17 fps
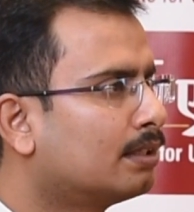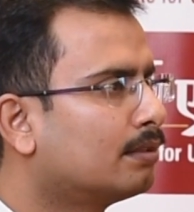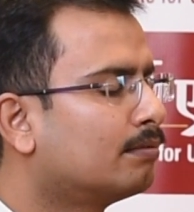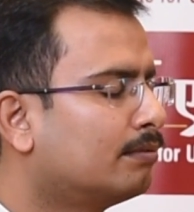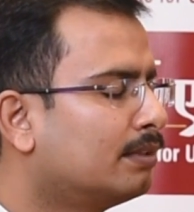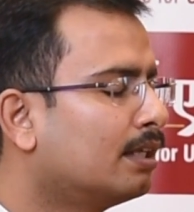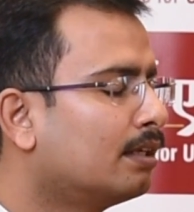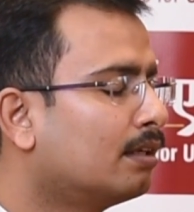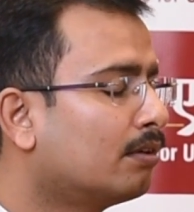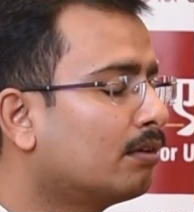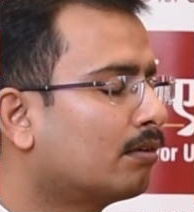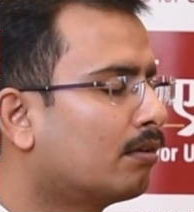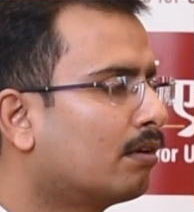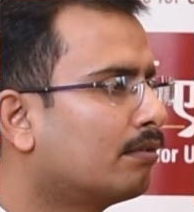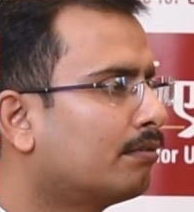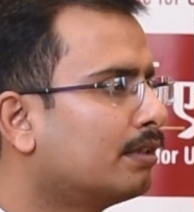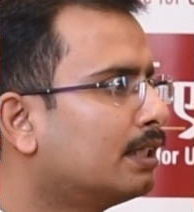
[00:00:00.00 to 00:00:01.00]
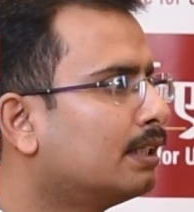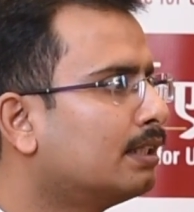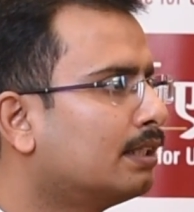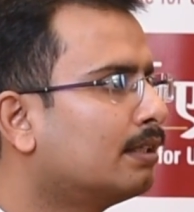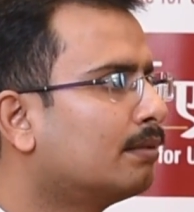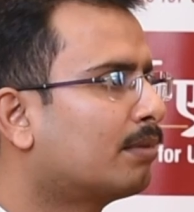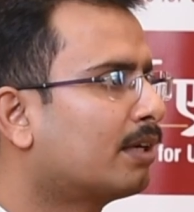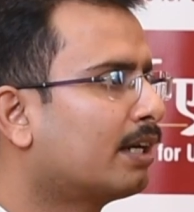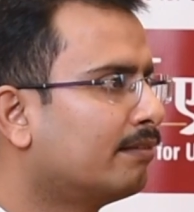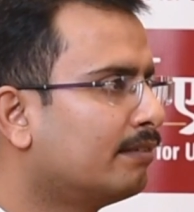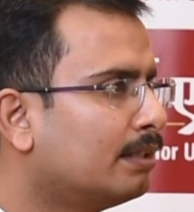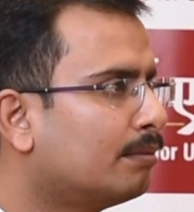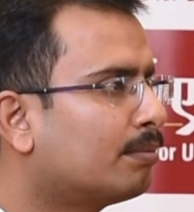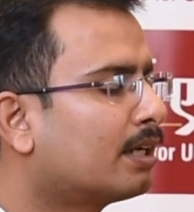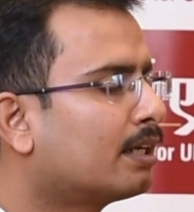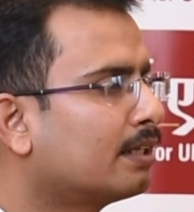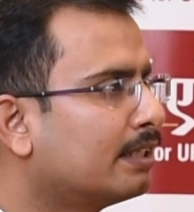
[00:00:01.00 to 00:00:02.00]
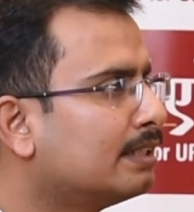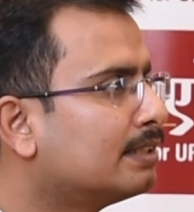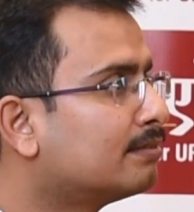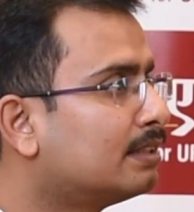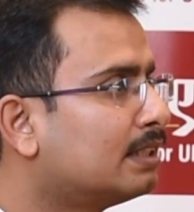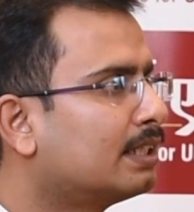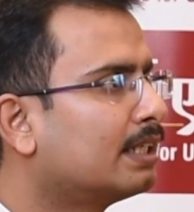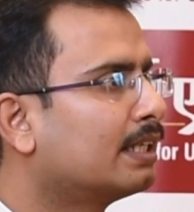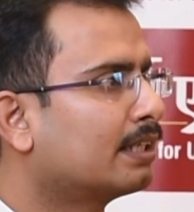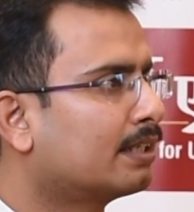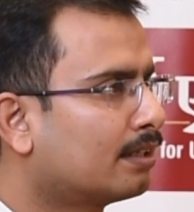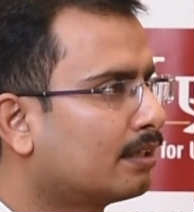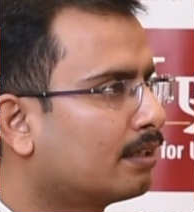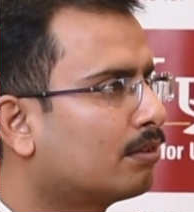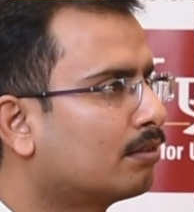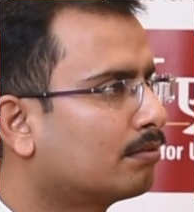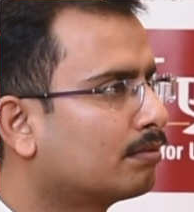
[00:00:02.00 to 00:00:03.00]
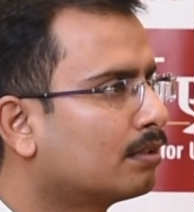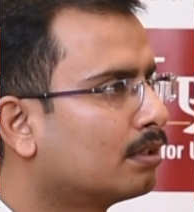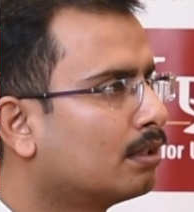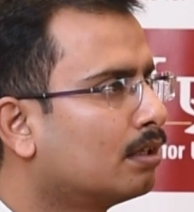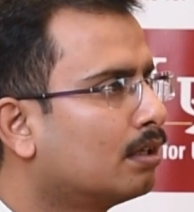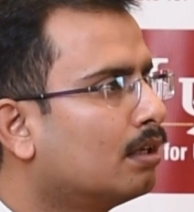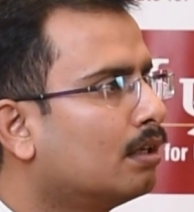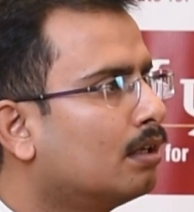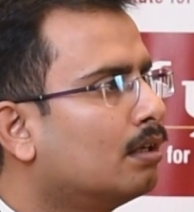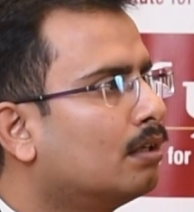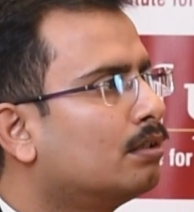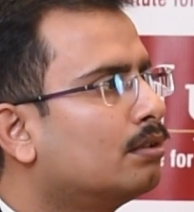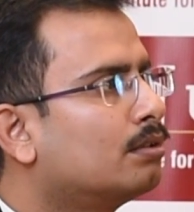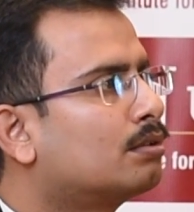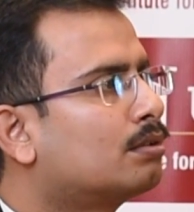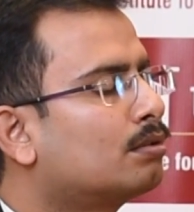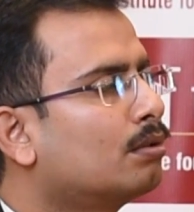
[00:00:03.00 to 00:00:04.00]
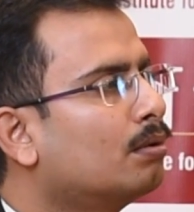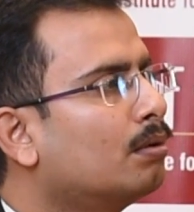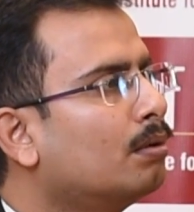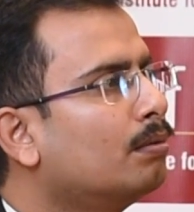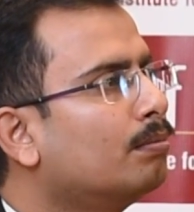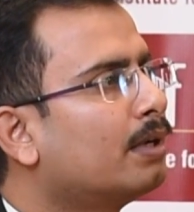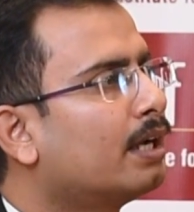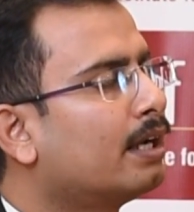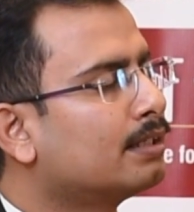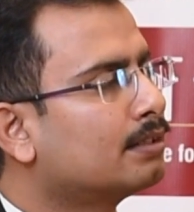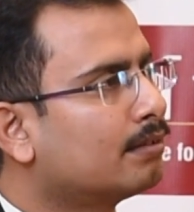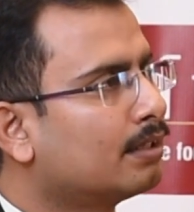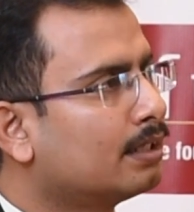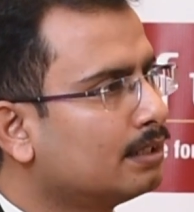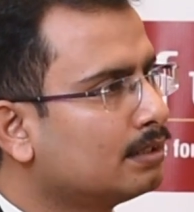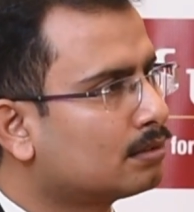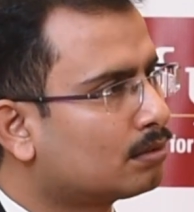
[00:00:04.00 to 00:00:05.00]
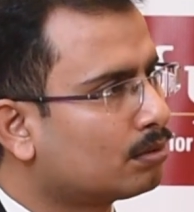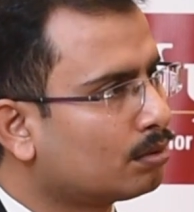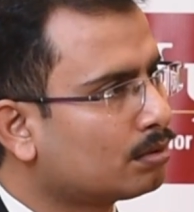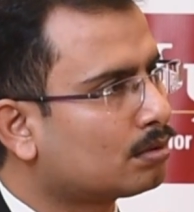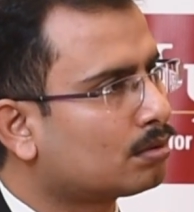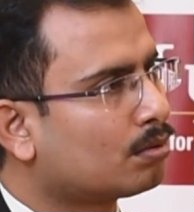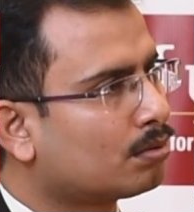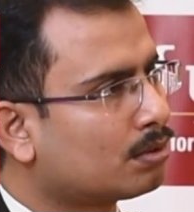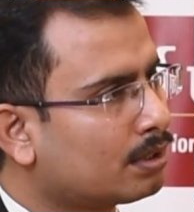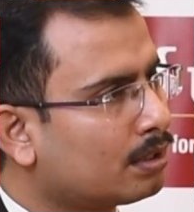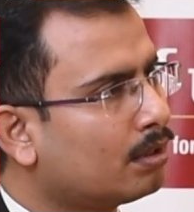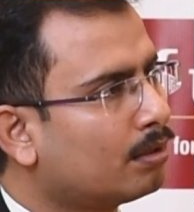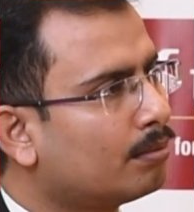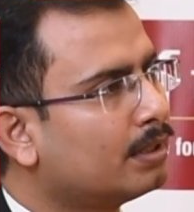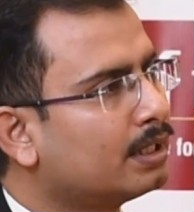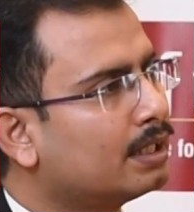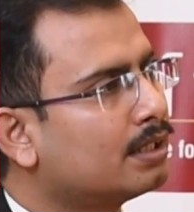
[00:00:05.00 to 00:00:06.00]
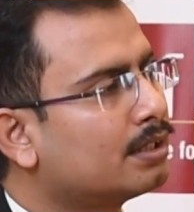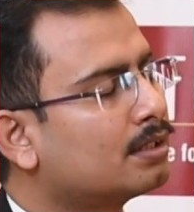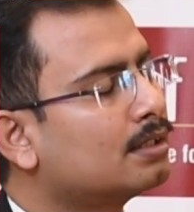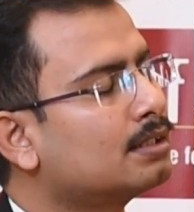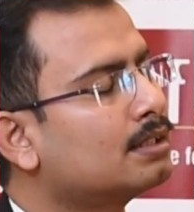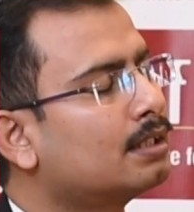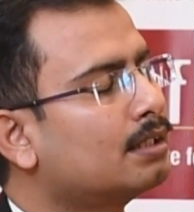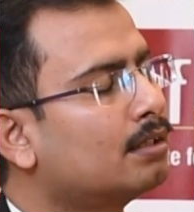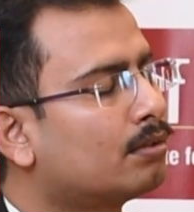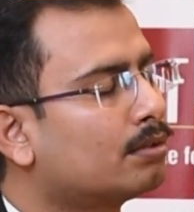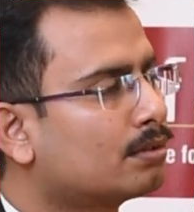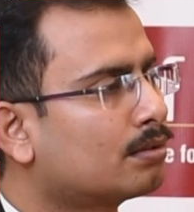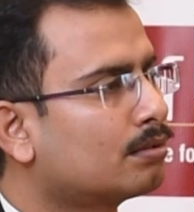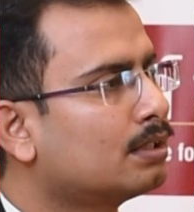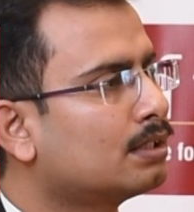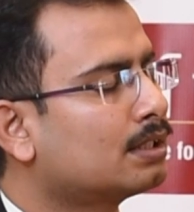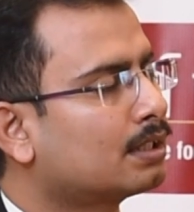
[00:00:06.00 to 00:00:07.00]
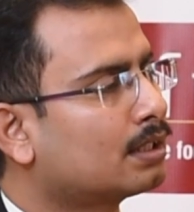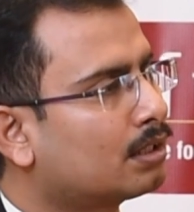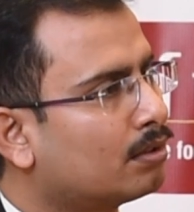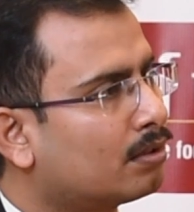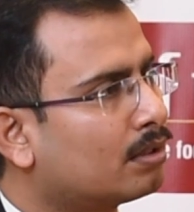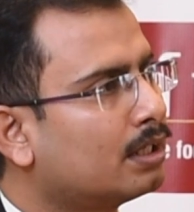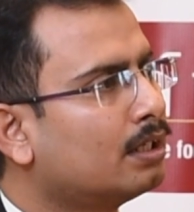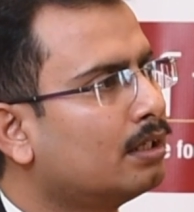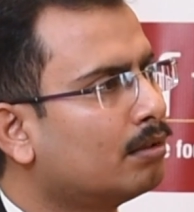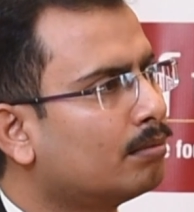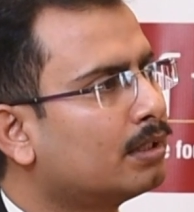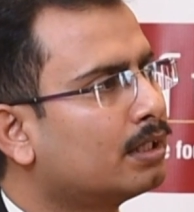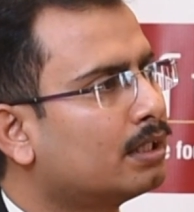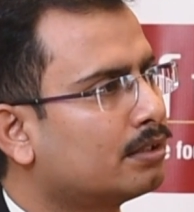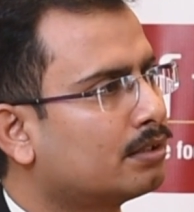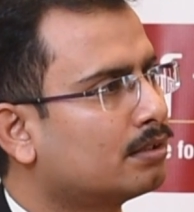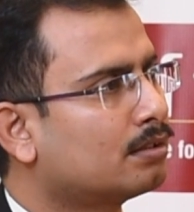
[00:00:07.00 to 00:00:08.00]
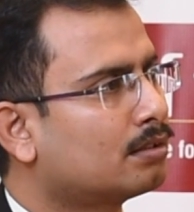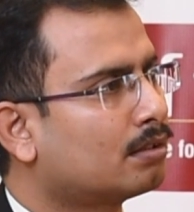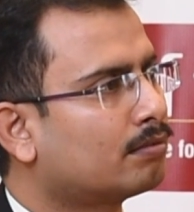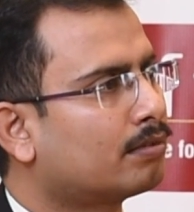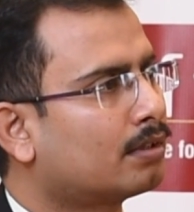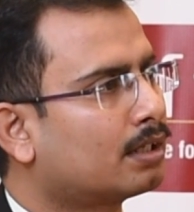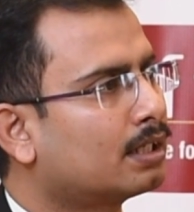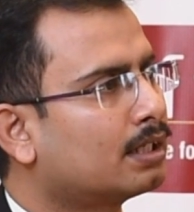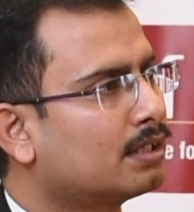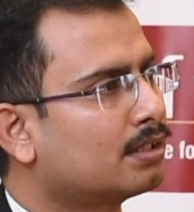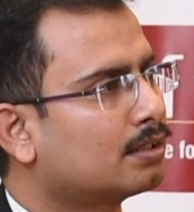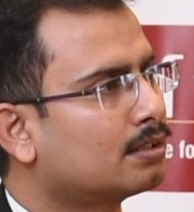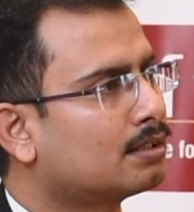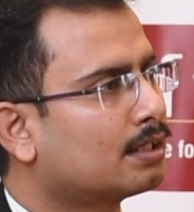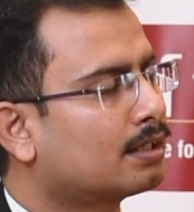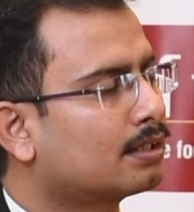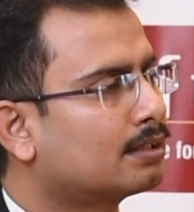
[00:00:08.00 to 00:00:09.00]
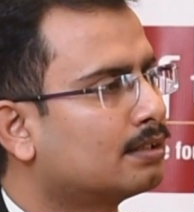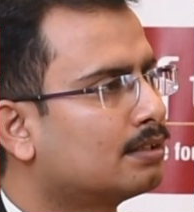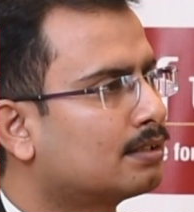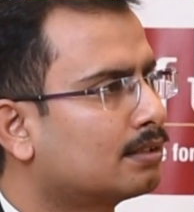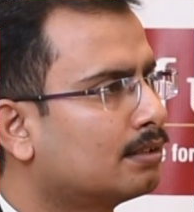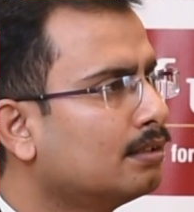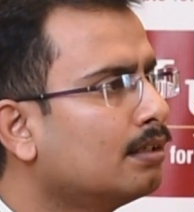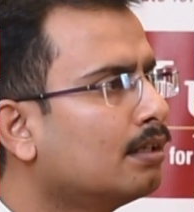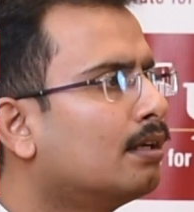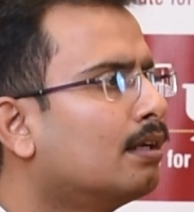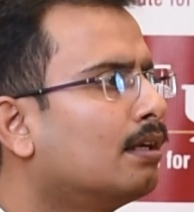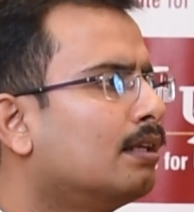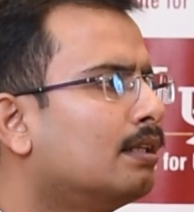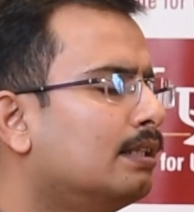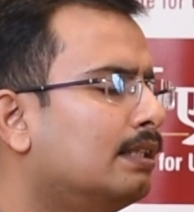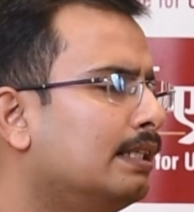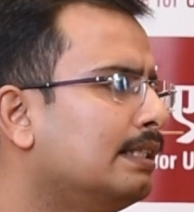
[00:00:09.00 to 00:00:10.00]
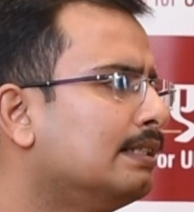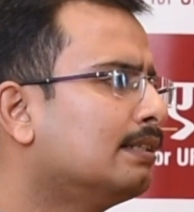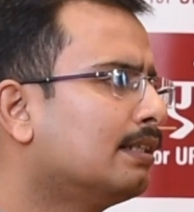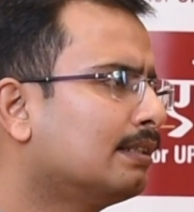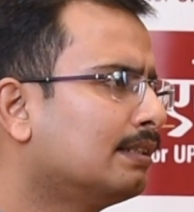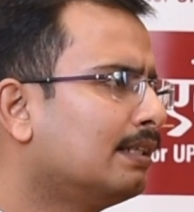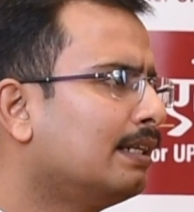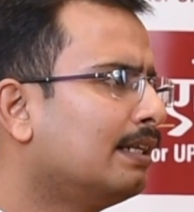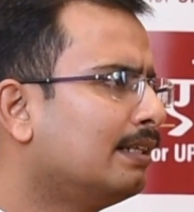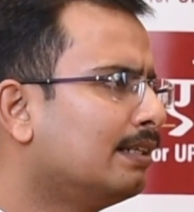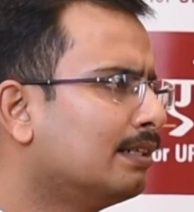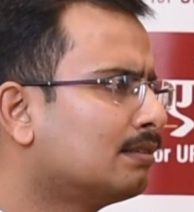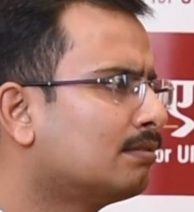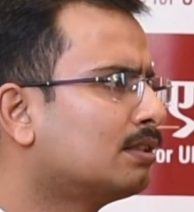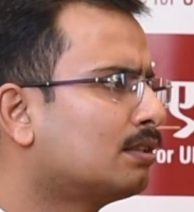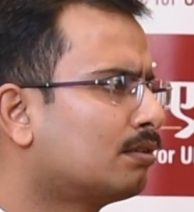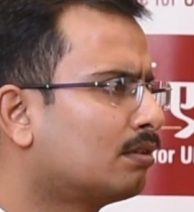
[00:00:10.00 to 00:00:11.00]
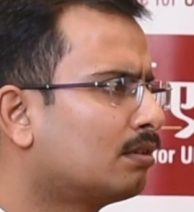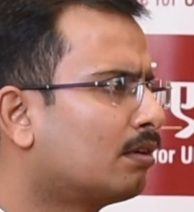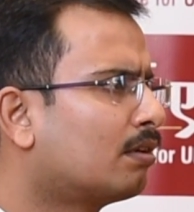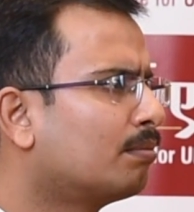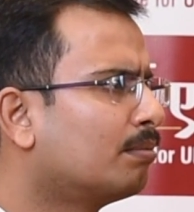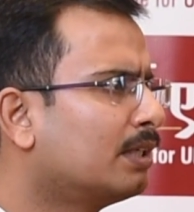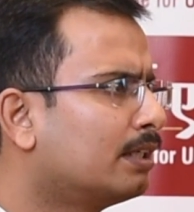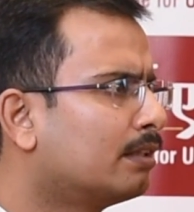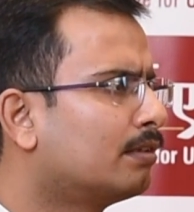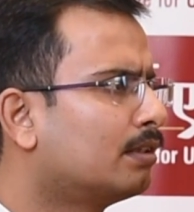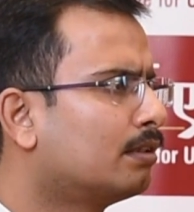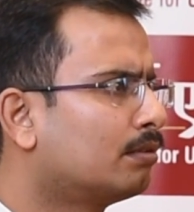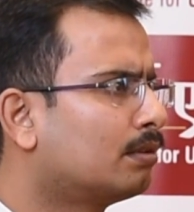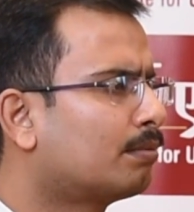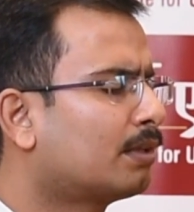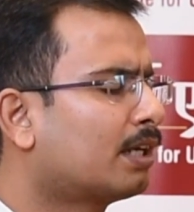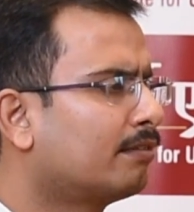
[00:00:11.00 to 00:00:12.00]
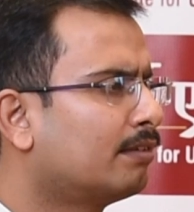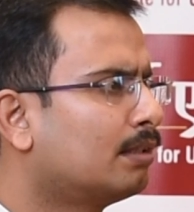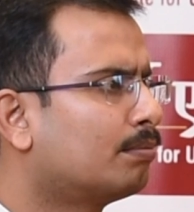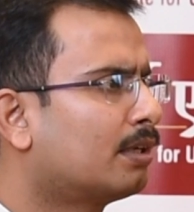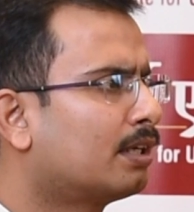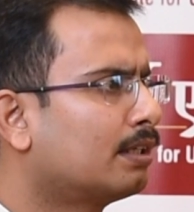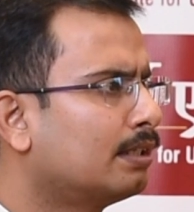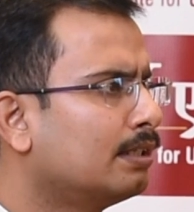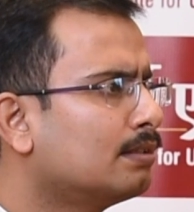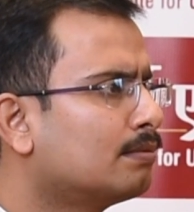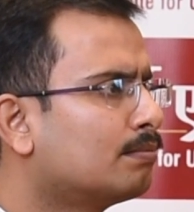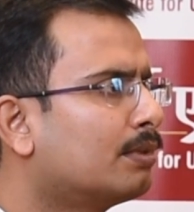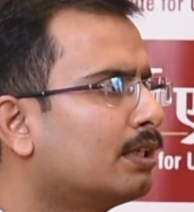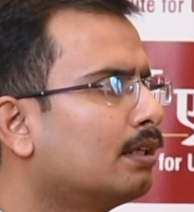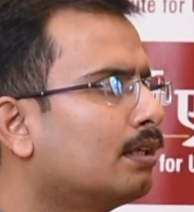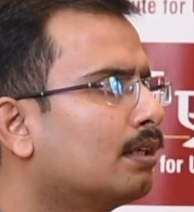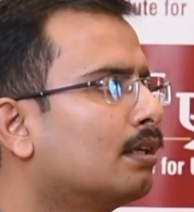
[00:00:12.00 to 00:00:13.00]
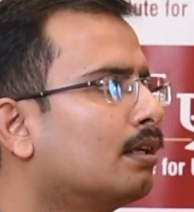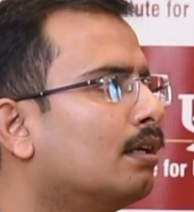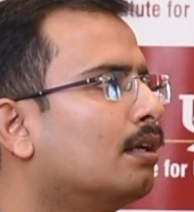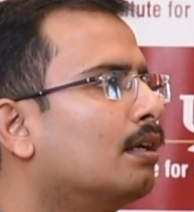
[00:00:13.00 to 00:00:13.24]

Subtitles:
we are not confident that private parties will take care of. So as far as those social obligations and also the security obligations of our nations are concerned, these are the areas which should not be given to the private parties. But